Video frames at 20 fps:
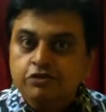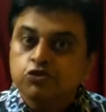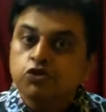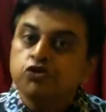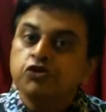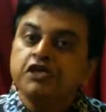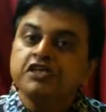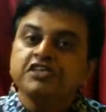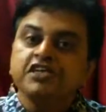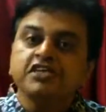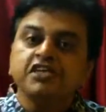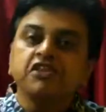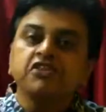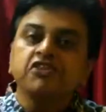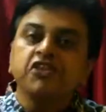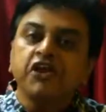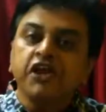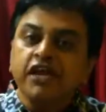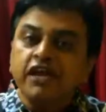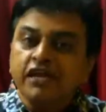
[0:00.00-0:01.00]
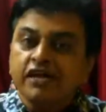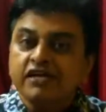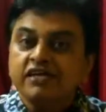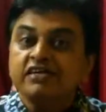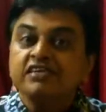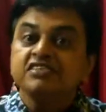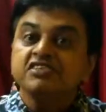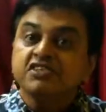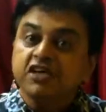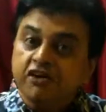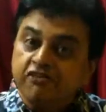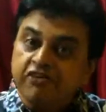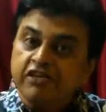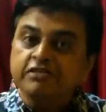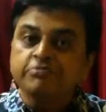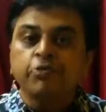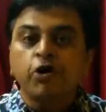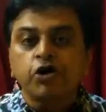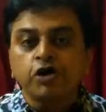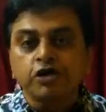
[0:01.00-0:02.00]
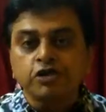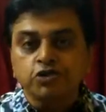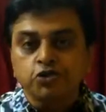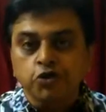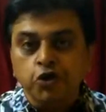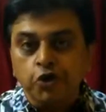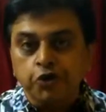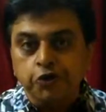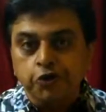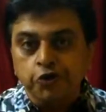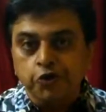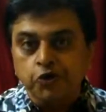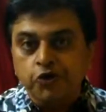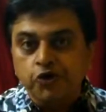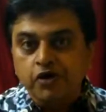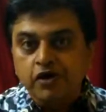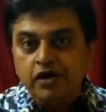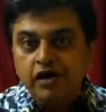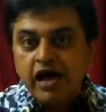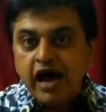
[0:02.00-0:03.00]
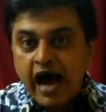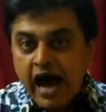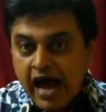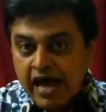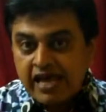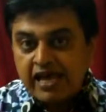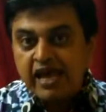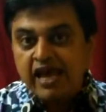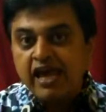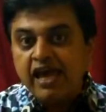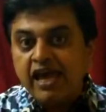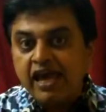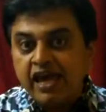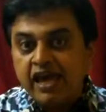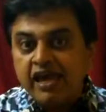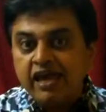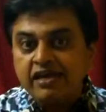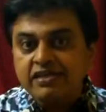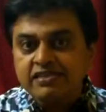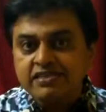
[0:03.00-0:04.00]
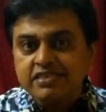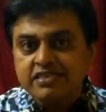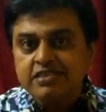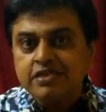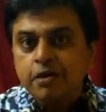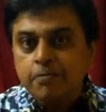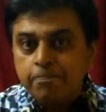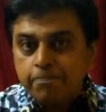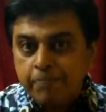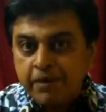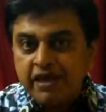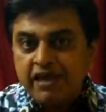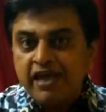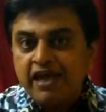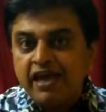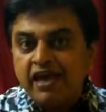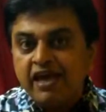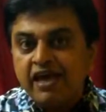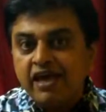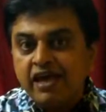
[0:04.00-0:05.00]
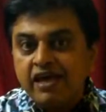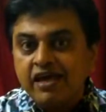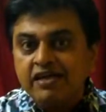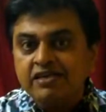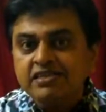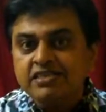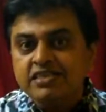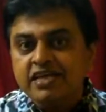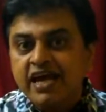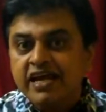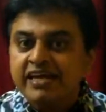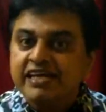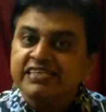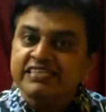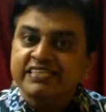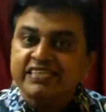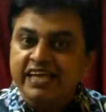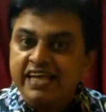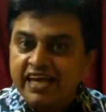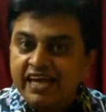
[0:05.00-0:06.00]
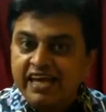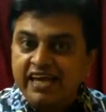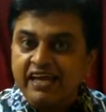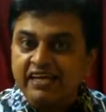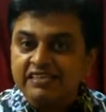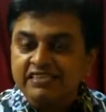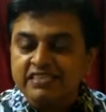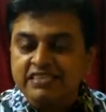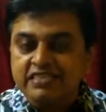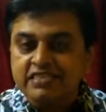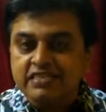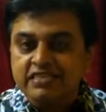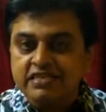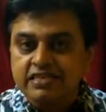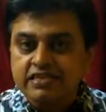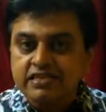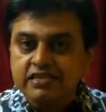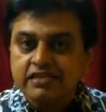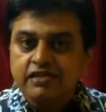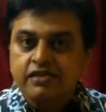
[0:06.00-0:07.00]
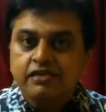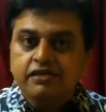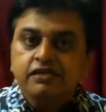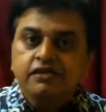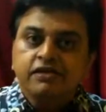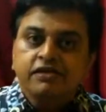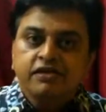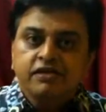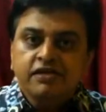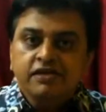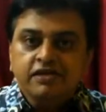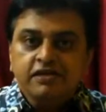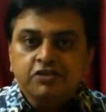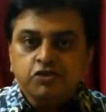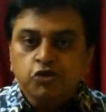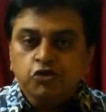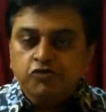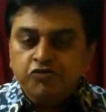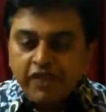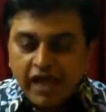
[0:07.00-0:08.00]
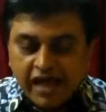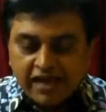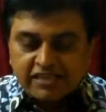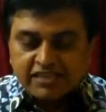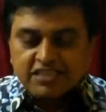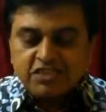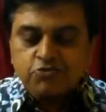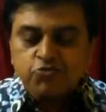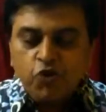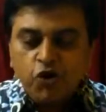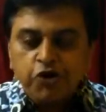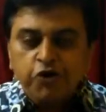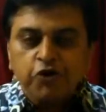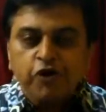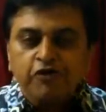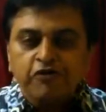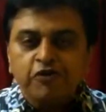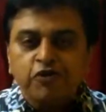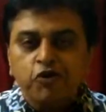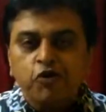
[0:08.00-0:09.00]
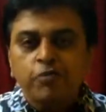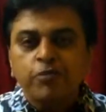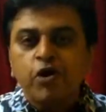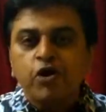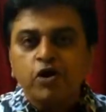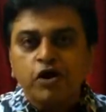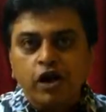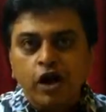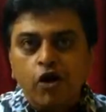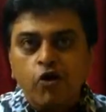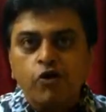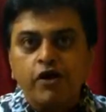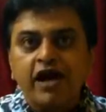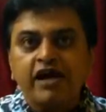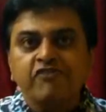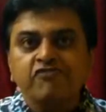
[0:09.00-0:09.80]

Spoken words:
So these are the three service models you got to know: IaaS, PaaS, and SaaS. So that's what you have to know about cloud.